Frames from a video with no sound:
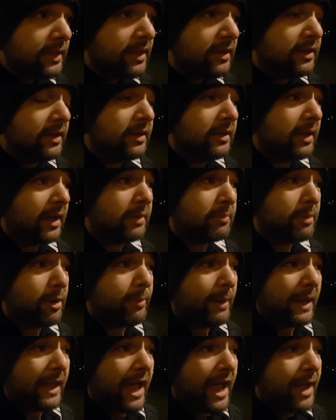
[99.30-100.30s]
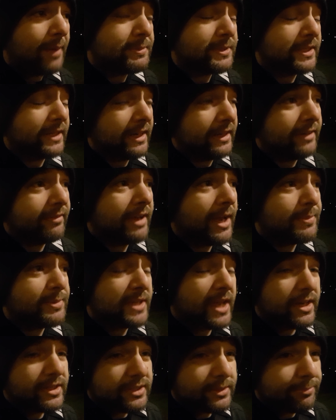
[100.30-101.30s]
apps and native
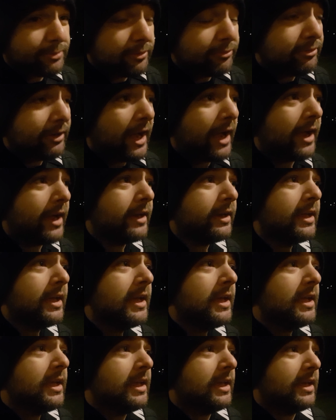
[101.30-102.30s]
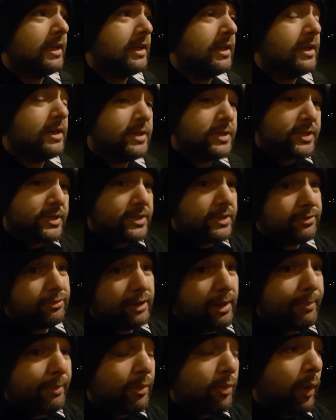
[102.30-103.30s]
apps actually provide is,
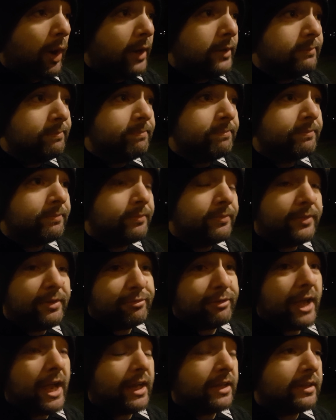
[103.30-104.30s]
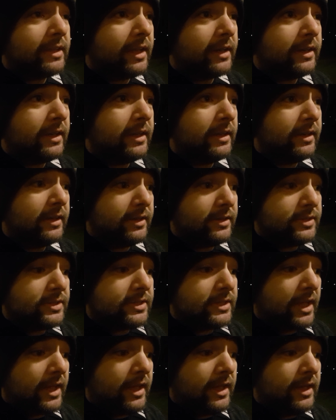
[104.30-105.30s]
number one, the fact that it
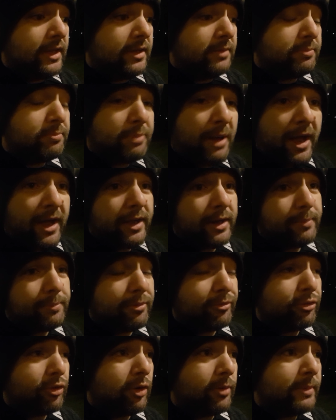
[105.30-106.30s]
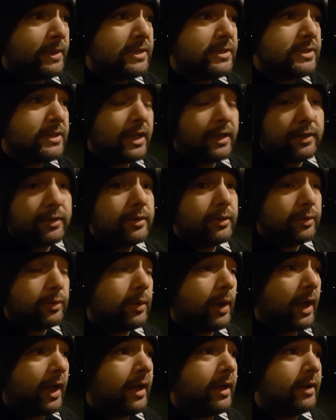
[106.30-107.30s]
is a higher performance.
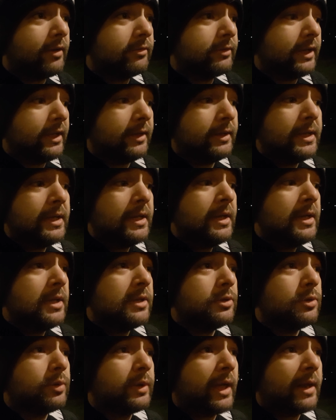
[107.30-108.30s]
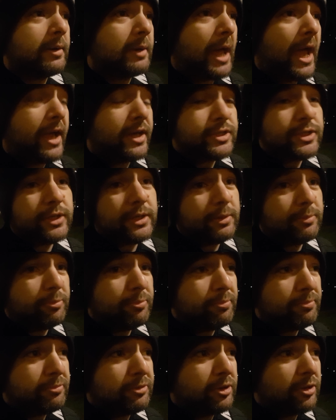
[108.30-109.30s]
You can
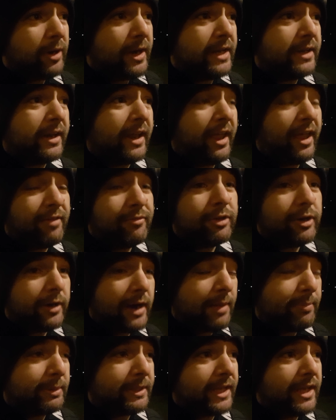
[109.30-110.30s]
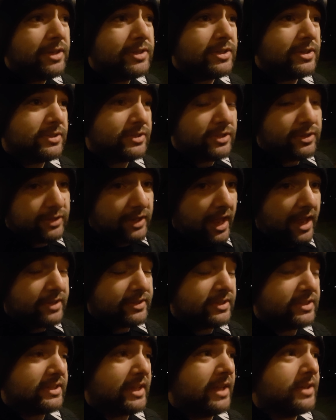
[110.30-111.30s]
actually create heavier applications
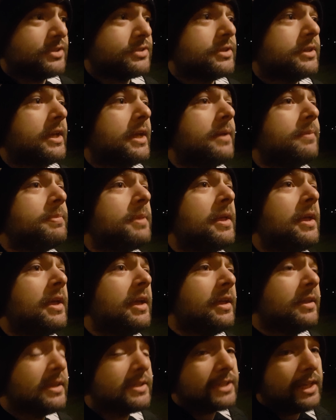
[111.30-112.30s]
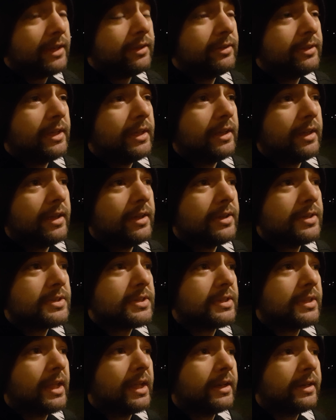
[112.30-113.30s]
as it stands today. The second thing
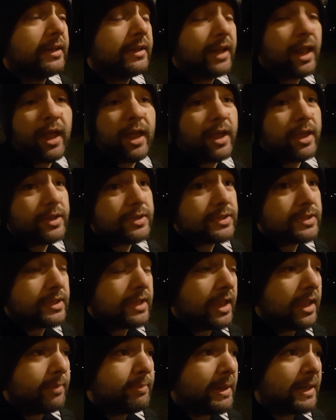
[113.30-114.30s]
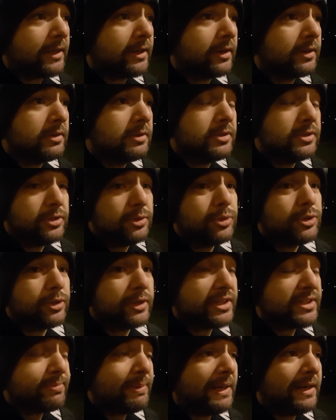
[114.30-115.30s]
is that it has a better
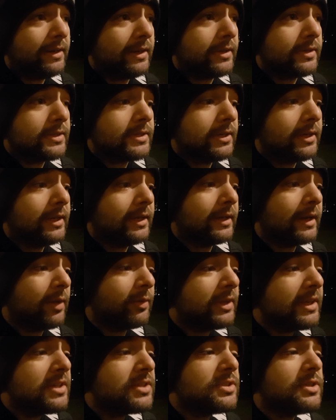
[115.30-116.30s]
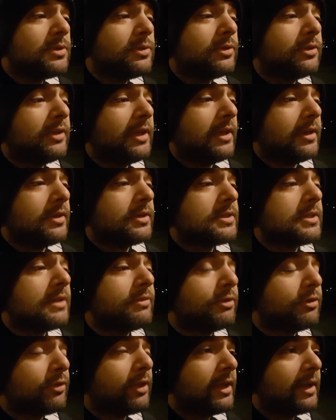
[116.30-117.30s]
user experience. Now, these two things,
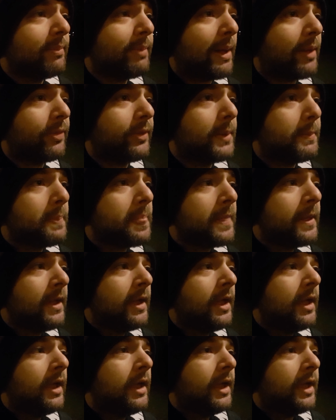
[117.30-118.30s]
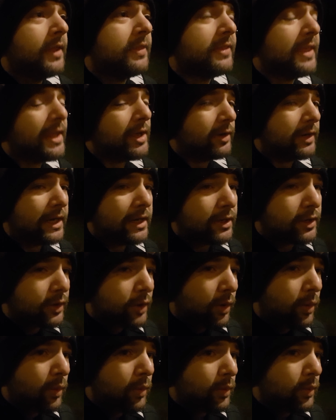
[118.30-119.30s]
if you think about them, they are in
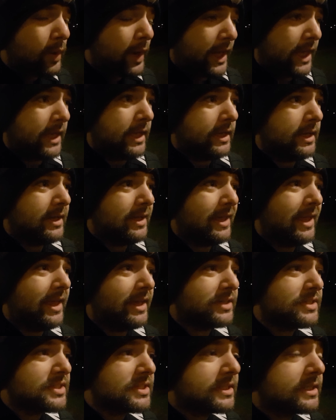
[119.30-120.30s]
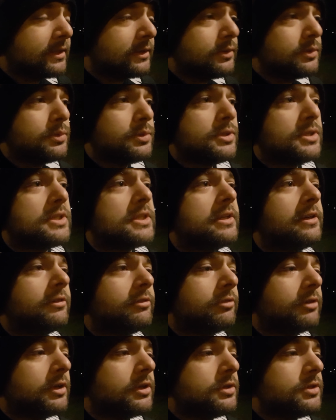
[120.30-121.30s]
no way
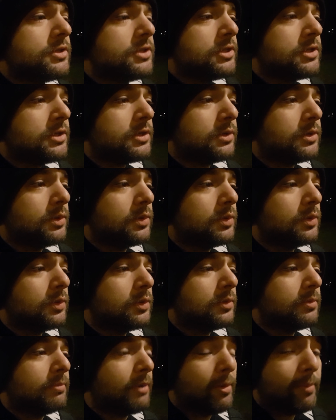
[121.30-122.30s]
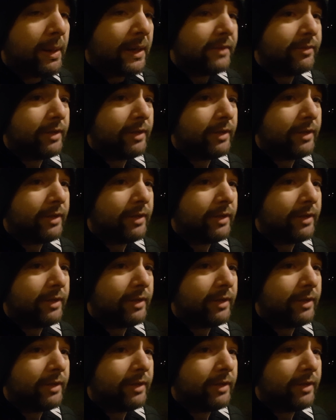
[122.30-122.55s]
exclusive to mobile